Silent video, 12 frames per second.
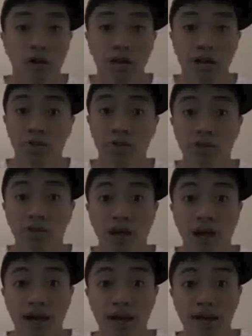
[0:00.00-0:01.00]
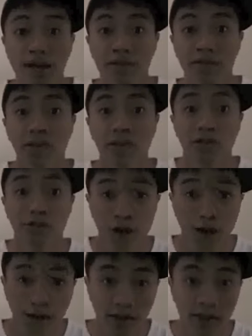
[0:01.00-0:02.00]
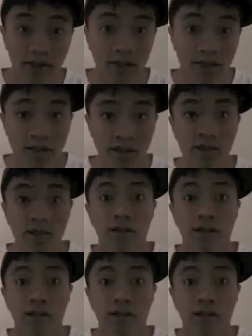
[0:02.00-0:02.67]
Okay, so once you've added your chocolate,